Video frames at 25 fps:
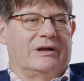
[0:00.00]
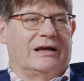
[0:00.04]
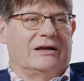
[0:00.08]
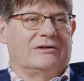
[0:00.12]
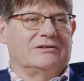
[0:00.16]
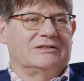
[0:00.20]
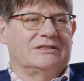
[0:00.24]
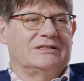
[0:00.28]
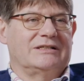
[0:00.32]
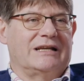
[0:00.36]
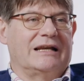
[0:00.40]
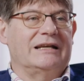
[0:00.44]

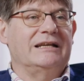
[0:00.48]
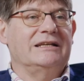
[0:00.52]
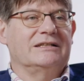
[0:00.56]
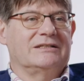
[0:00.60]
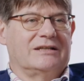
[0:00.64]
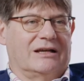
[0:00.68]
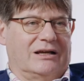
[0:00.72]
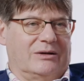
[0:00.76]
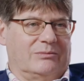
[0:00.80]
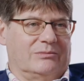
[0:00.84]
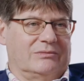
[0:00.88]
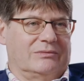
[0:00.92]
houses
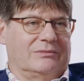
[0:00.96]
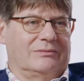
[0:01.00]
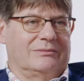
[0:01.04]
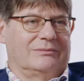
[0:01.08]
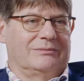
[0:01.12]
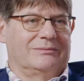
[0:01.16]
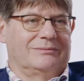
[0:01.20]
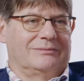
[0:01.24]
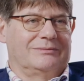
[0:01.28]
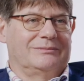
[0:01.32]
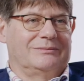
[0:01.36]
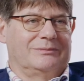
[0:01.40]
anytime
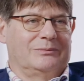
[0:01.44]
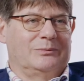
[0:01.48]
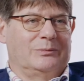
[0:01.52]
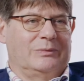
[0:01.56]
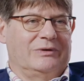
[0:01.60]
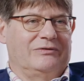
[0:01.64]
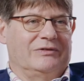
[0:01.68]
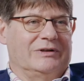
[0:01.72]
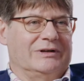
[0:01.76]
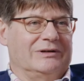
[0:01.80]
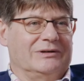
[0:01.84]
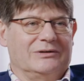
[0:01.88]

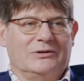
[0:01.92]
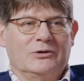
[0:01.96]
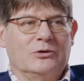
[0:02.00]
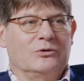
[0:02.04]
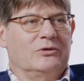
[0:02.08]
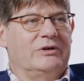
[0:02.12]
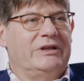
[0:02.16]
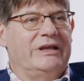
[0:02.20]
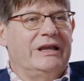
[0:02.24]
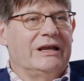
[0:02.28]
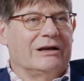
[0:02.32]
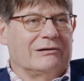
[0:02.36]
within a
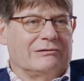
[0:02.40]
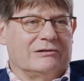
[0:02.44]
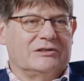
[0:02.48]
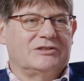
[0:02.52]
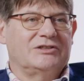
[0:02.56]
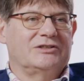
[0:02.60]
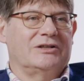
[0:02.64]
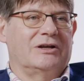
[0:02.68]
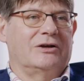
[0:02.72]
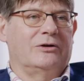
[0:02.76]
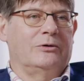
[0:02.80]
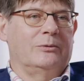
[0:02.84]
good year or
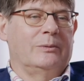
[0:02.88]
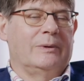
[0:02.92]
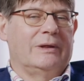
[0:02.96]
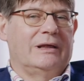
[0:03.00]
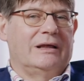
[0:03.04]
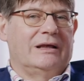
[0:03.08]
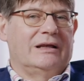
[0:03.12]
so.